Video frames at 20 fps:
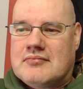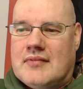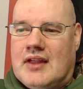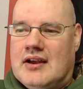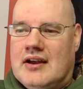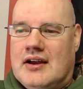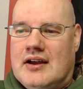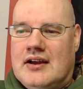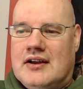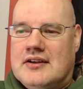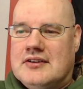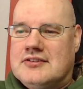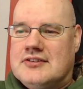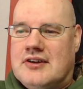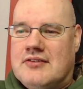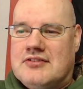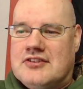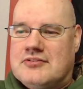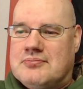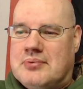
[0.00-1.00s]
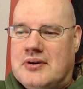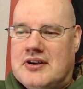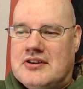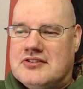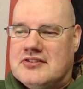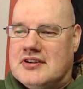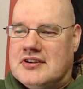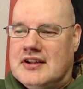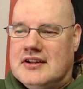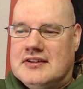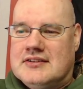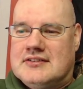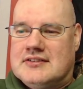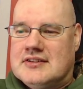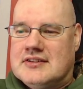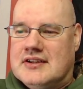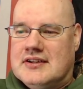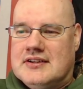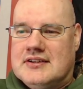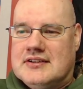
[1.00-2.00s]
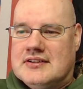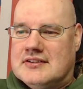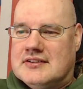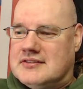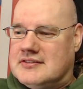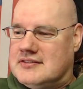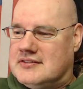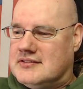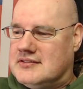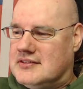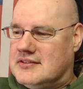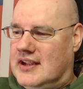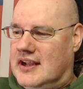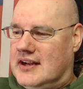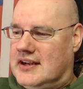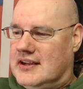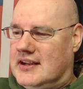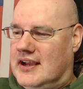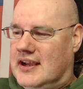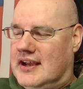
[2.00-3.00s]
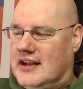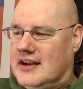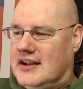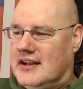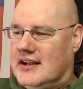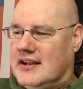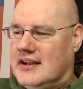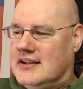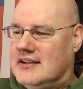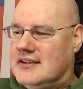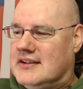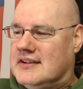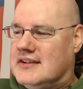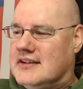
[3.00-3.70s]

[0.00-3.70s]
served as president, and yada yada.